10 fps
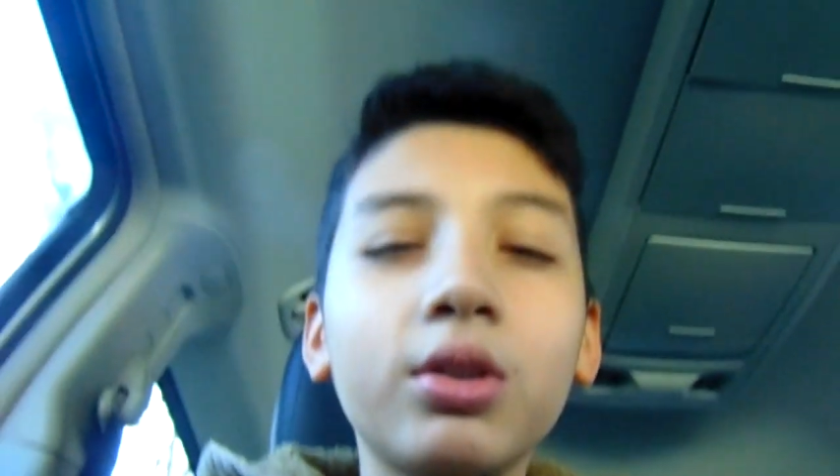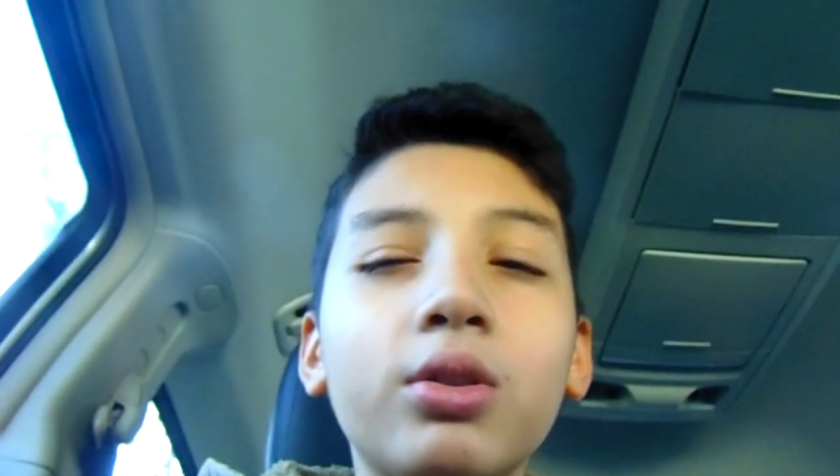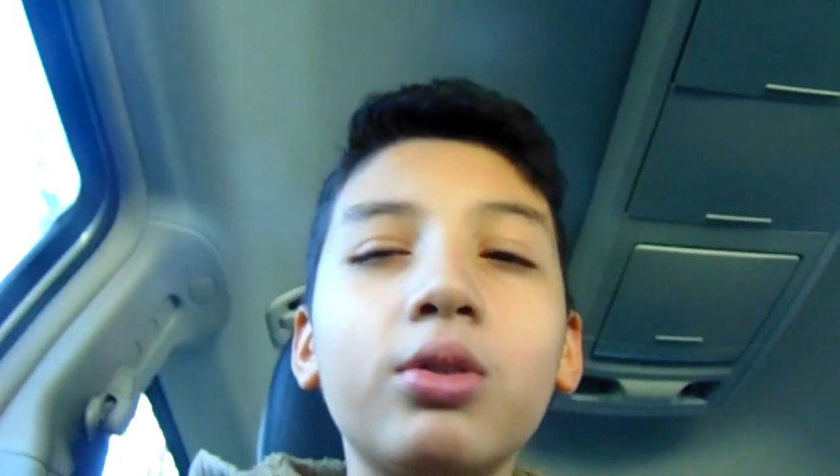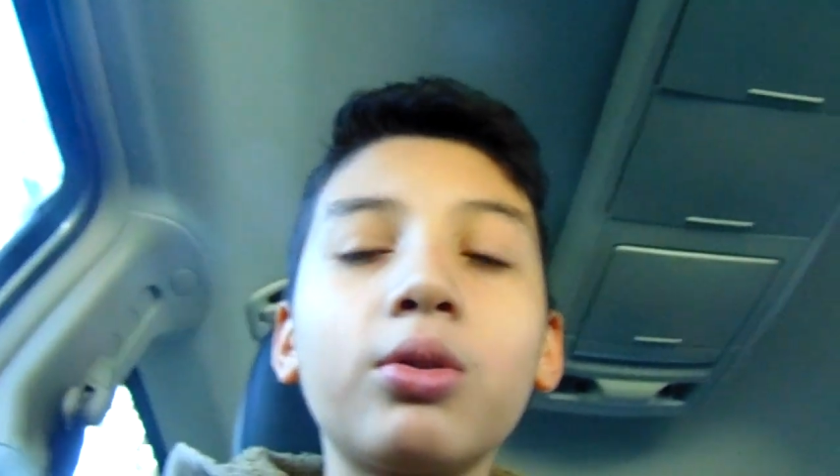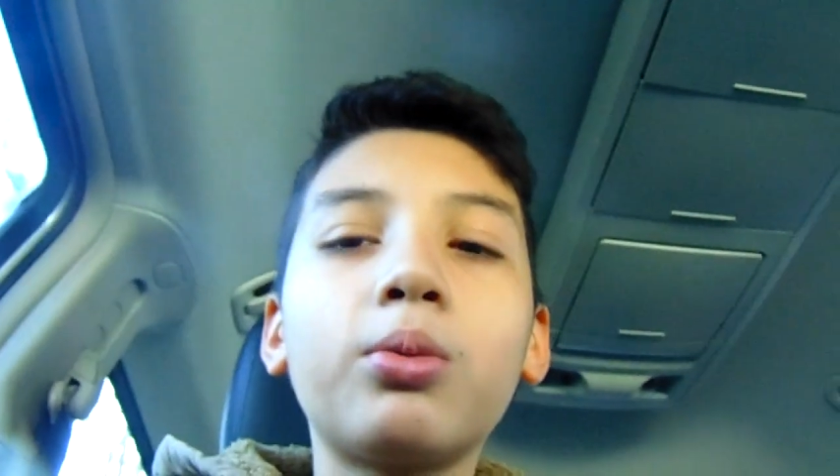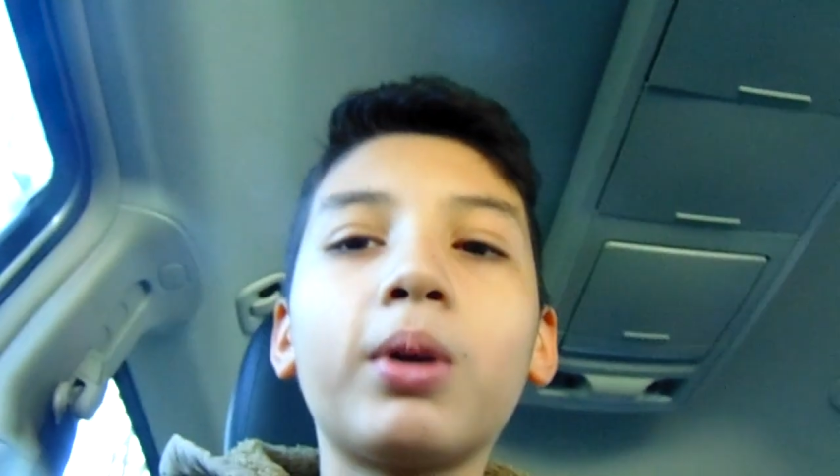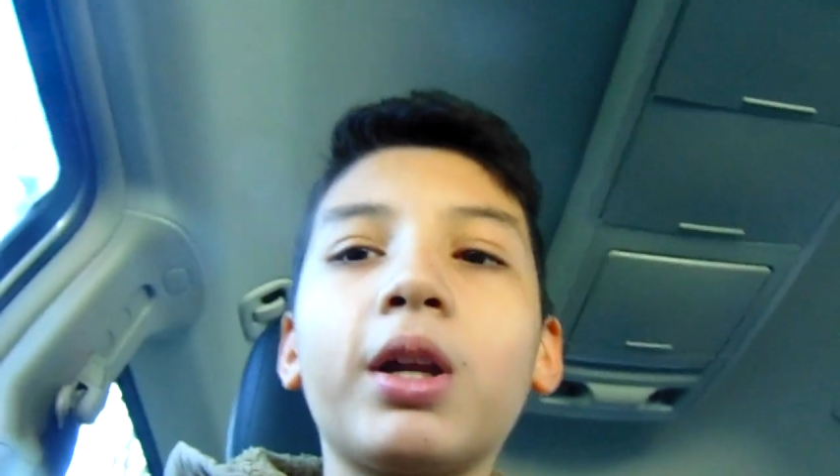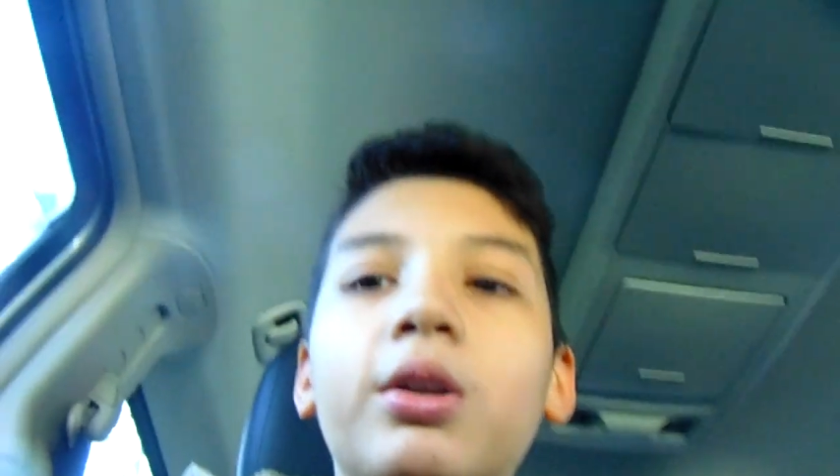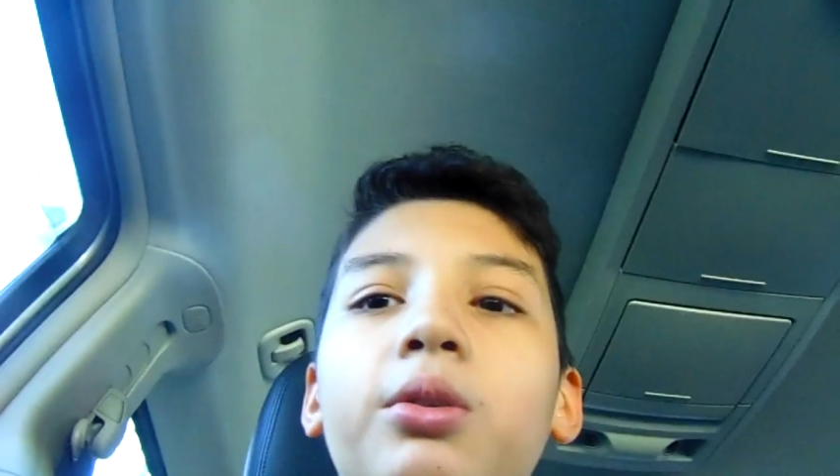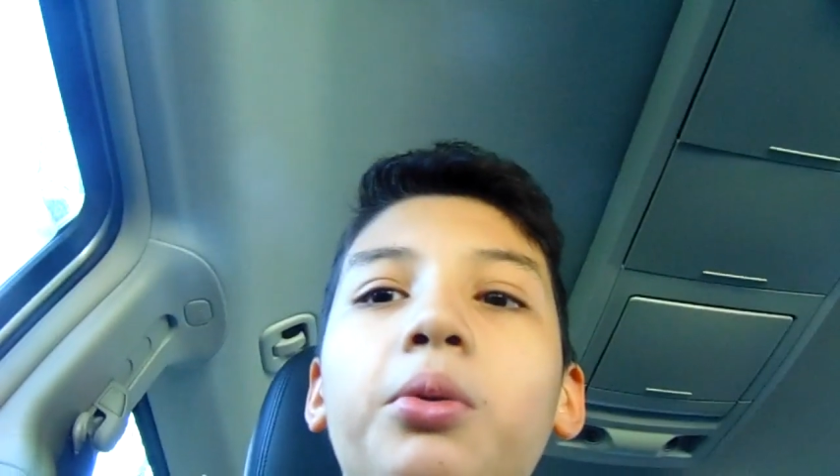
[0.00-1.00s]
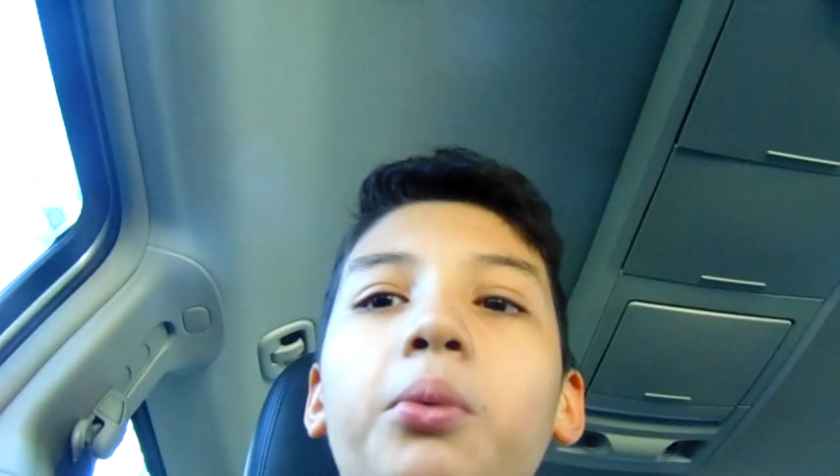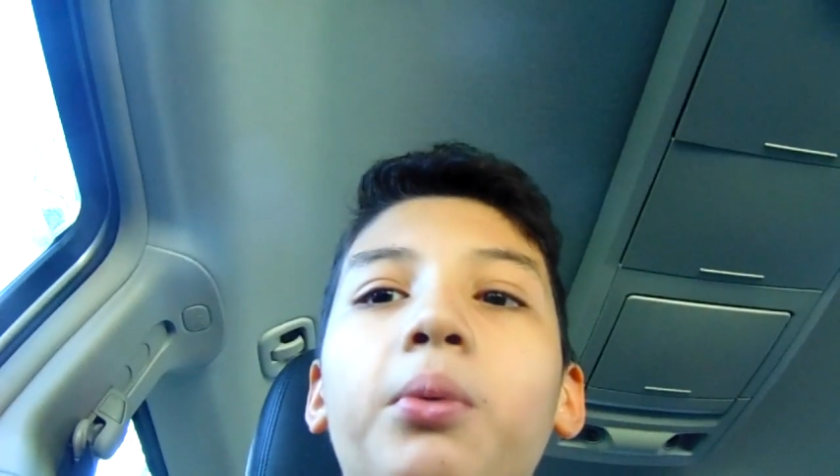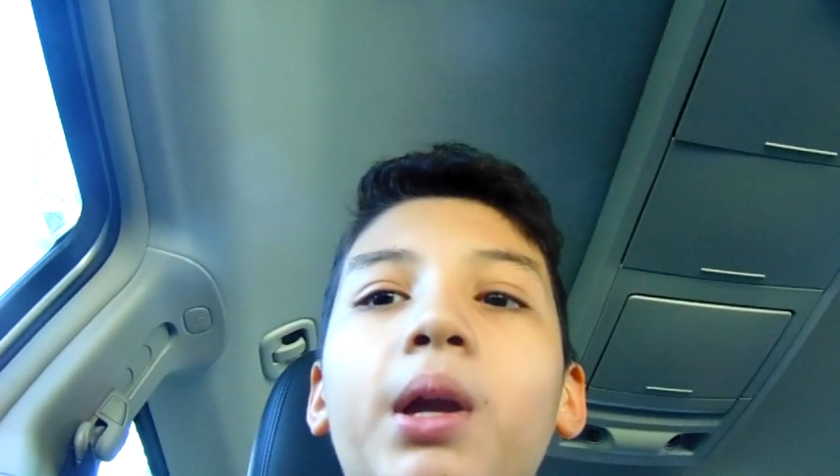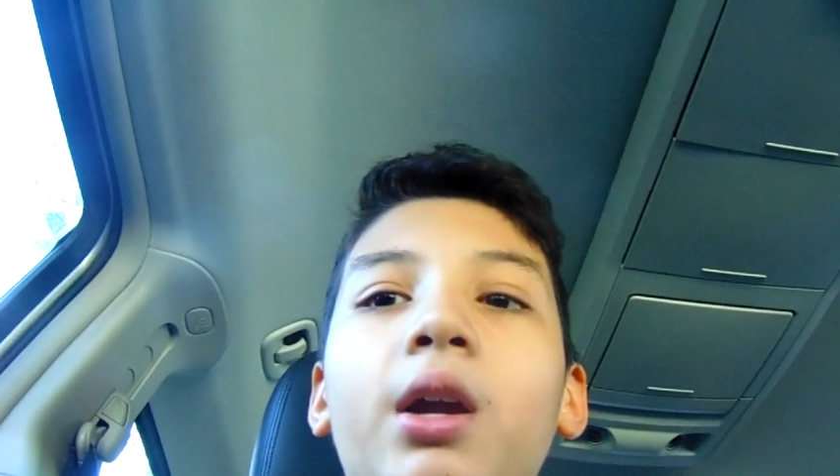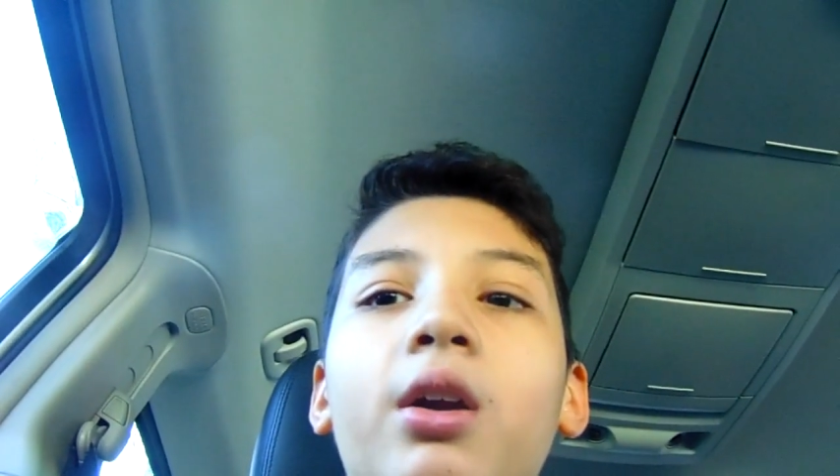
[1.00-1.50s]
you when
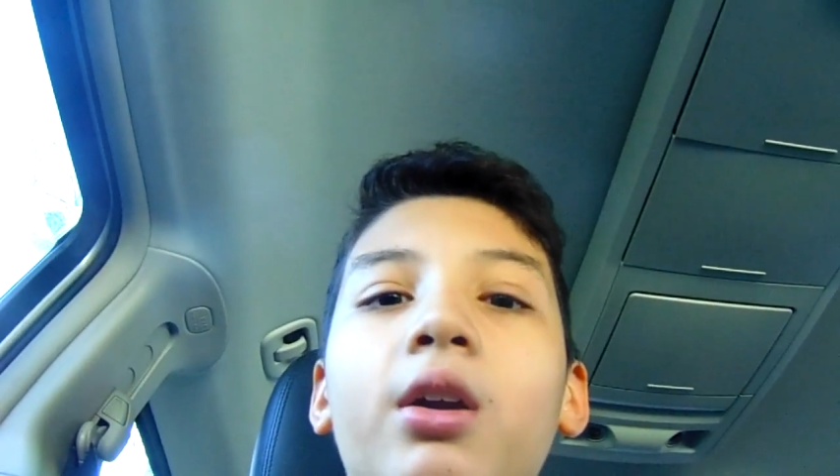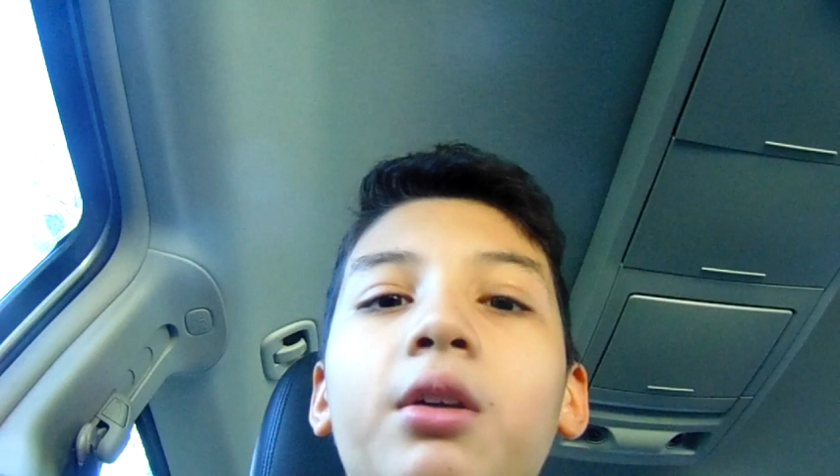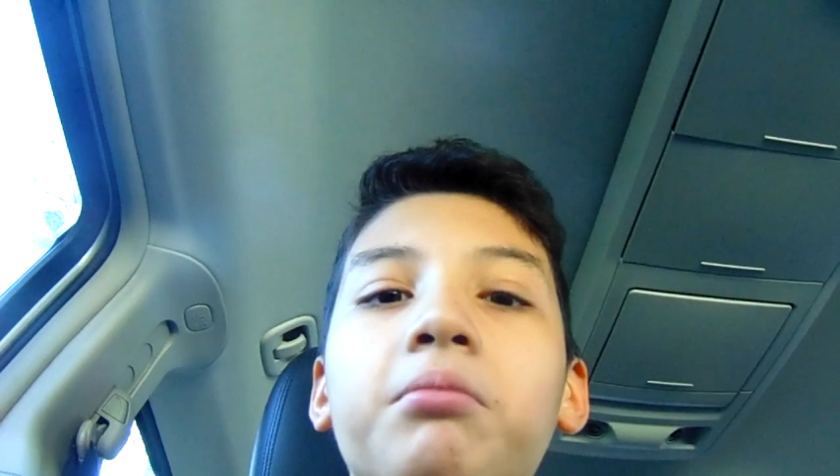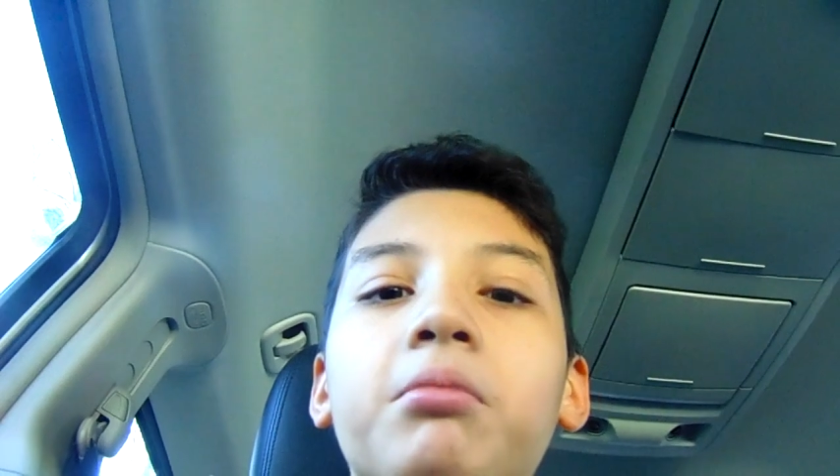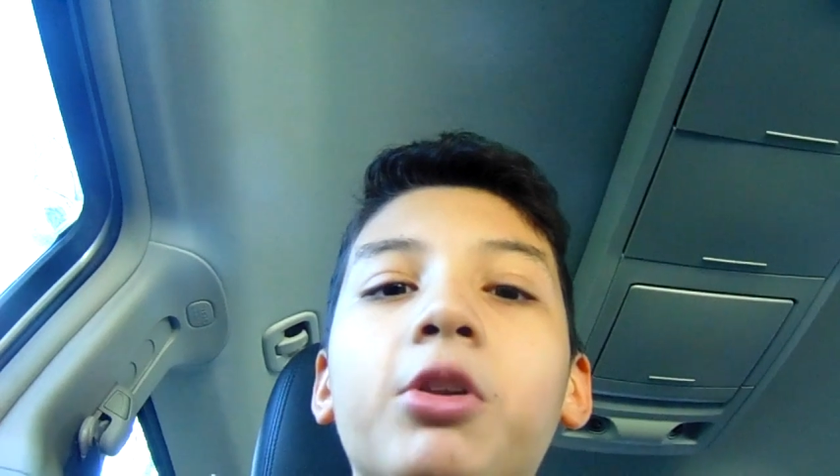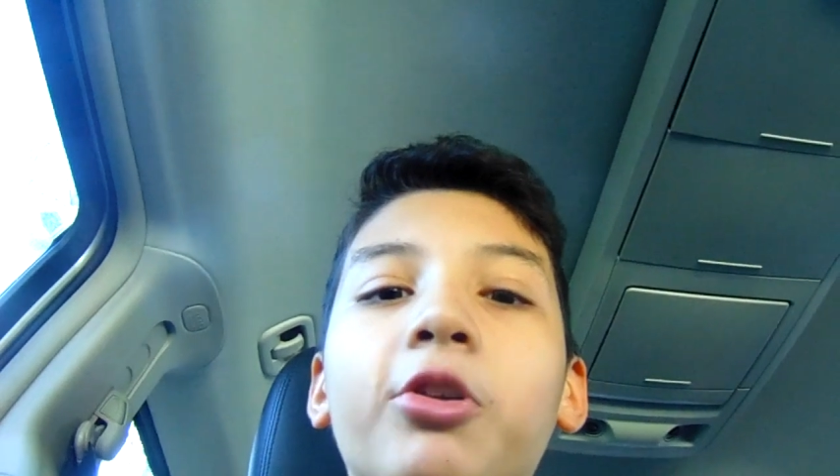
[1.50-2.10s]
we're